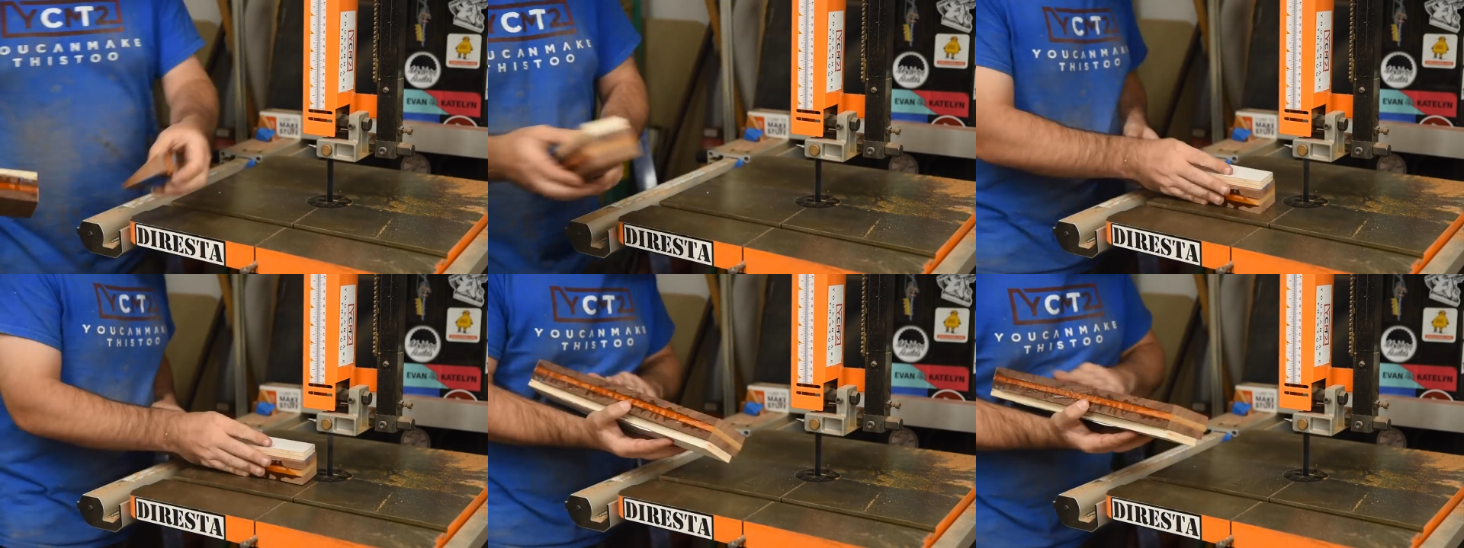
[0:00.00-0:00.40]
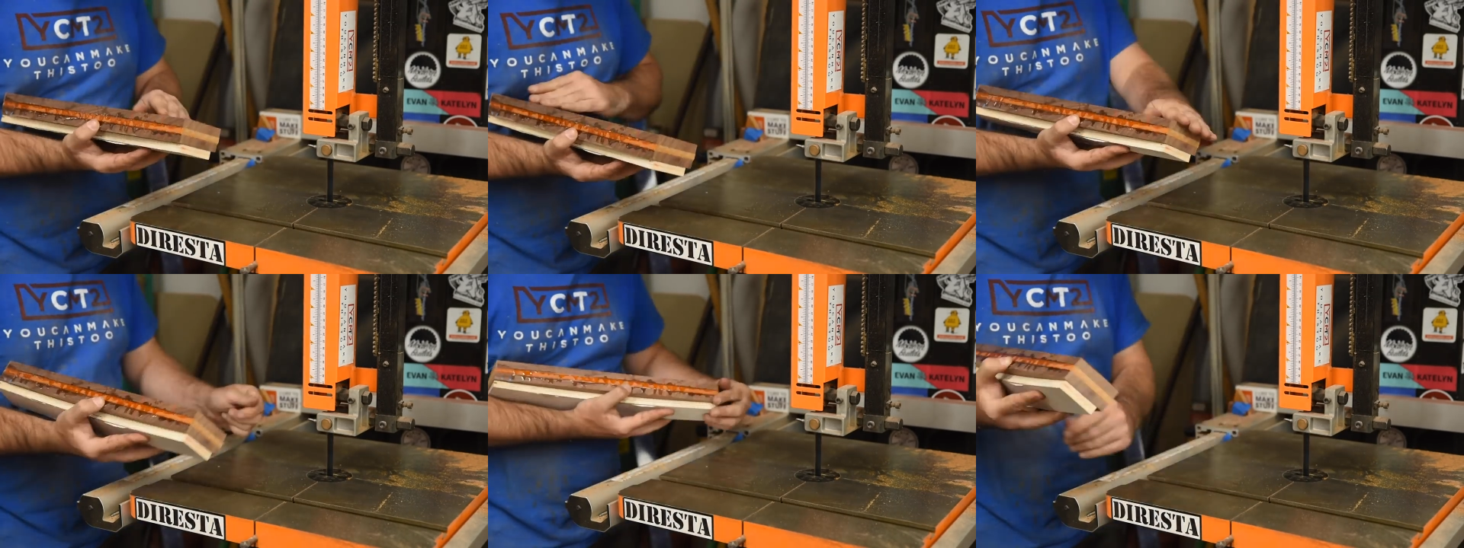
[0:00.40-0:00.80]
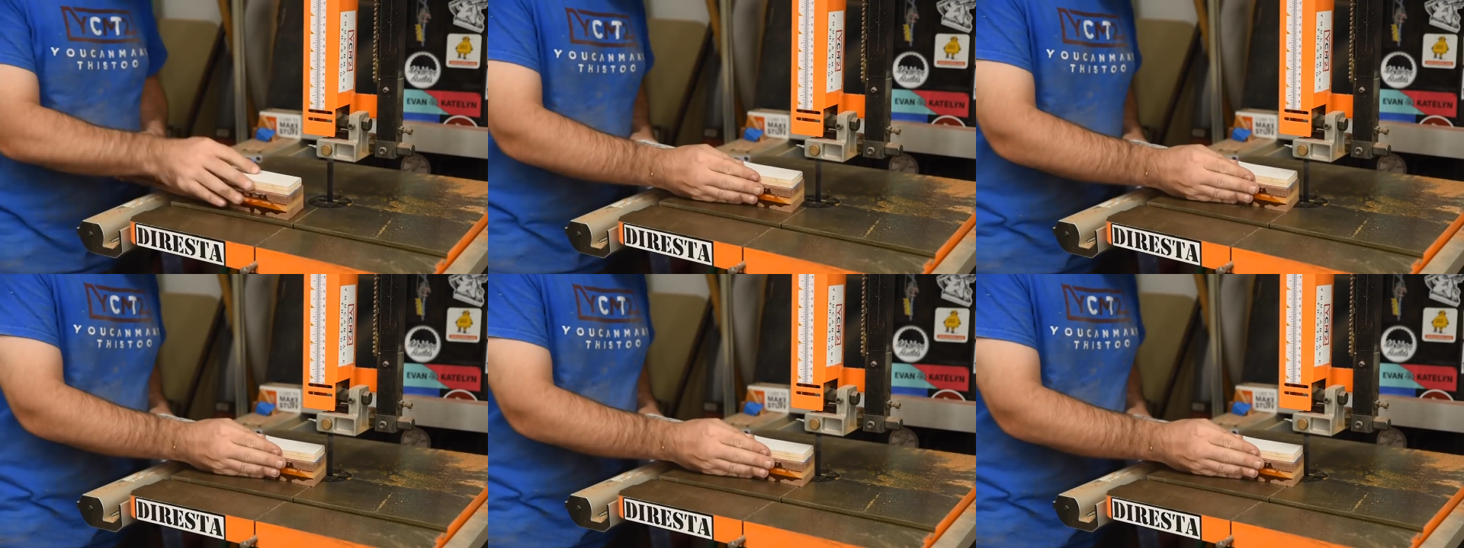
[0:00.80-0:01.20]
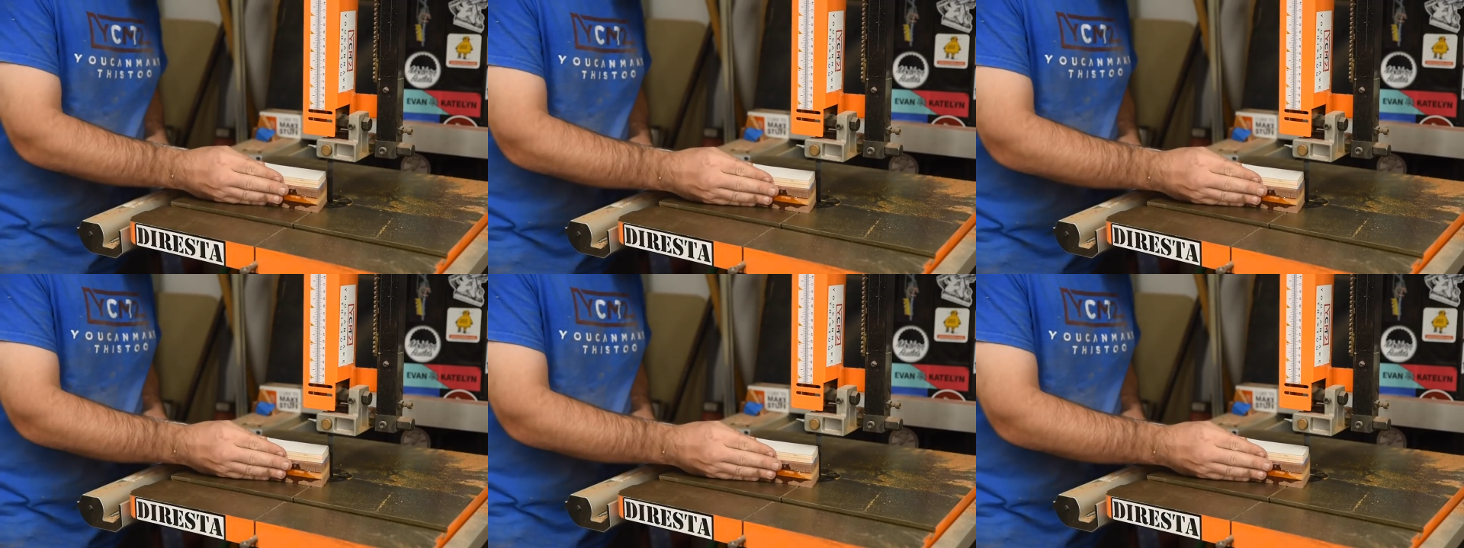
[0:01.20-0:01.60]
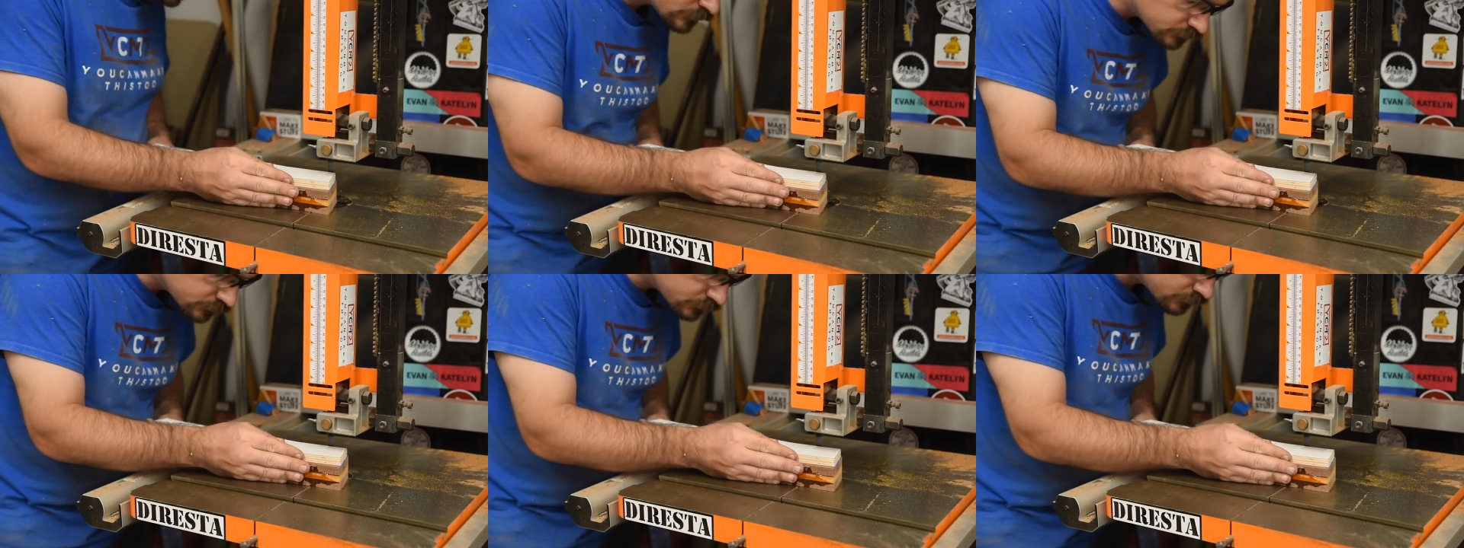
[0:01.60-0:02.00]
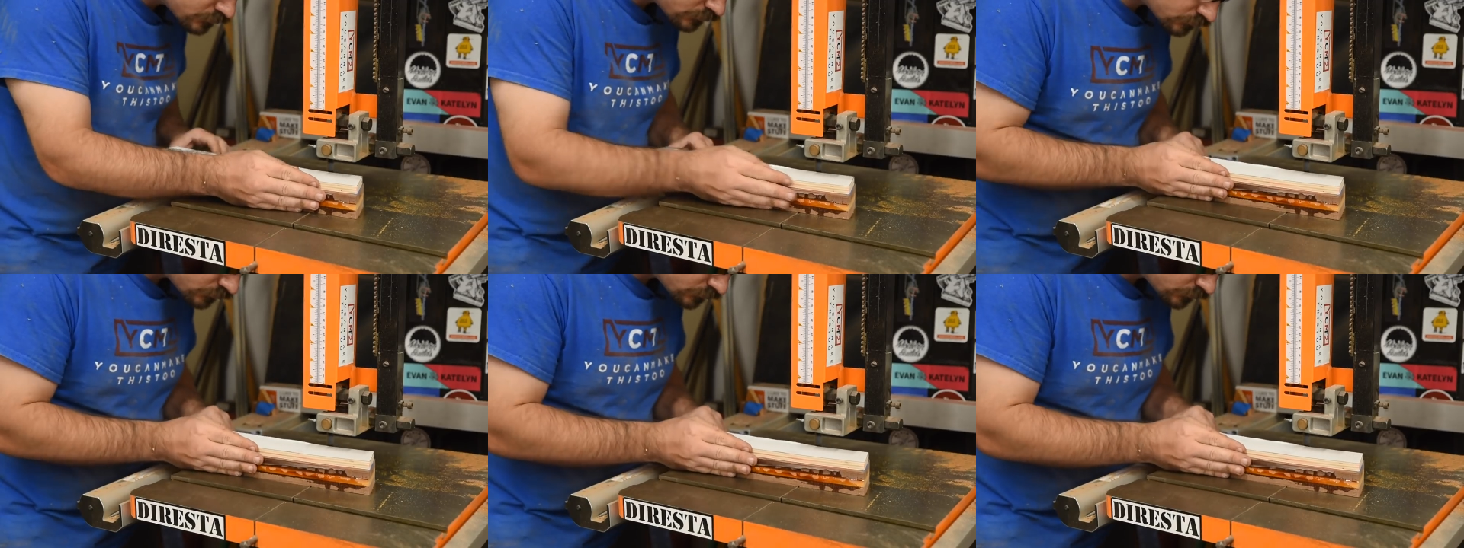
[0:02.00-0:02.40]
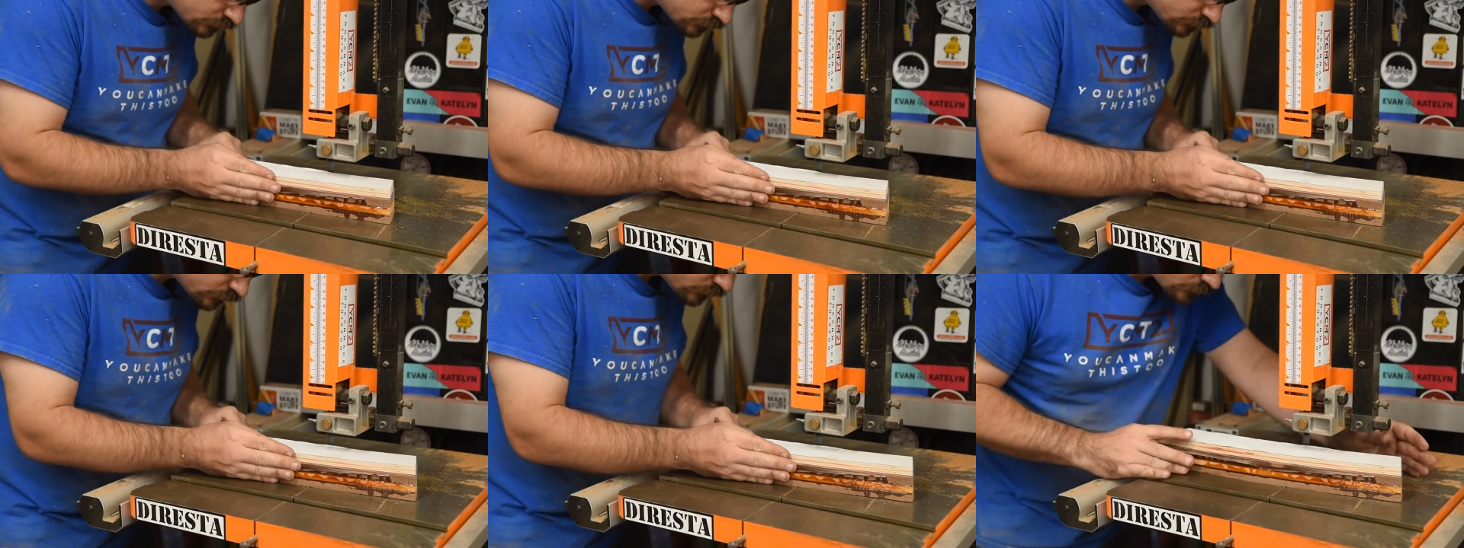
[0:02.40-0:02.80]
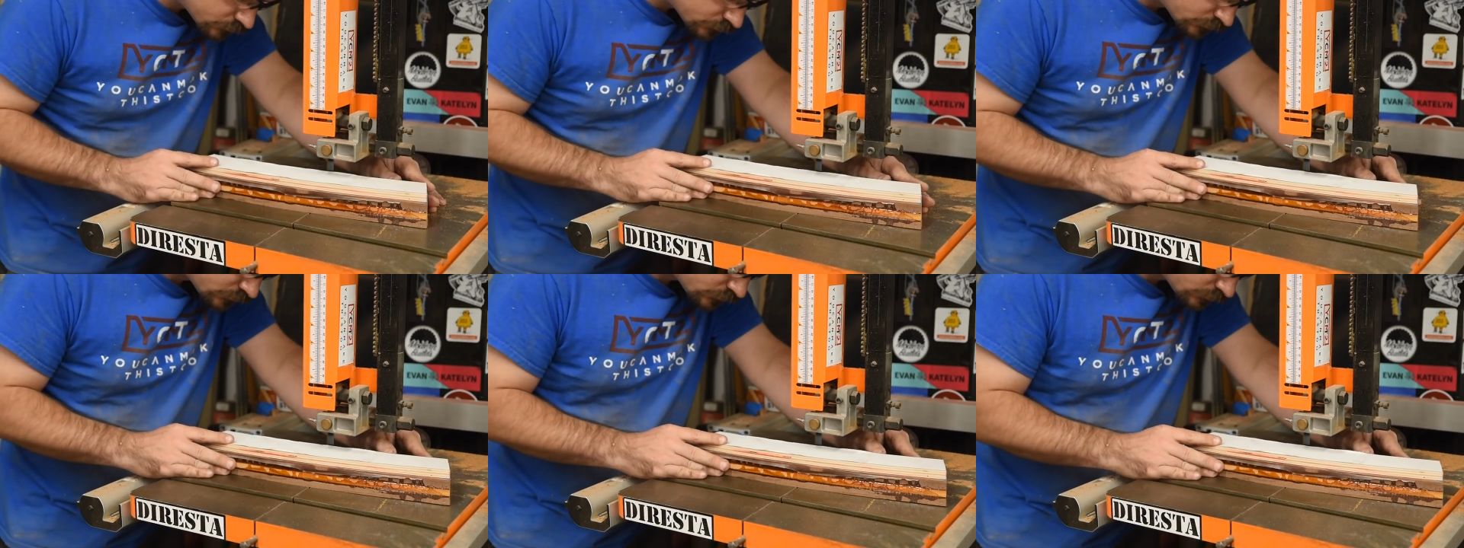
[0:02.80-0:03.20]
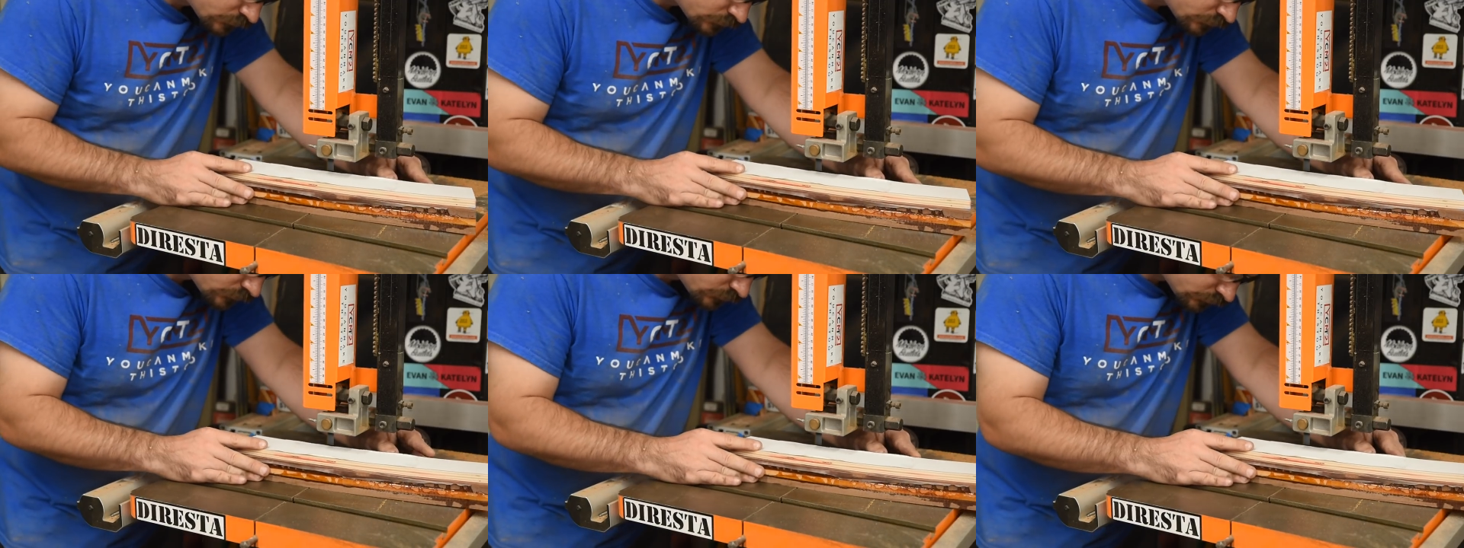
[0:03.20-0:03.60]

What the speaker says: Nobody's mouth can be seen.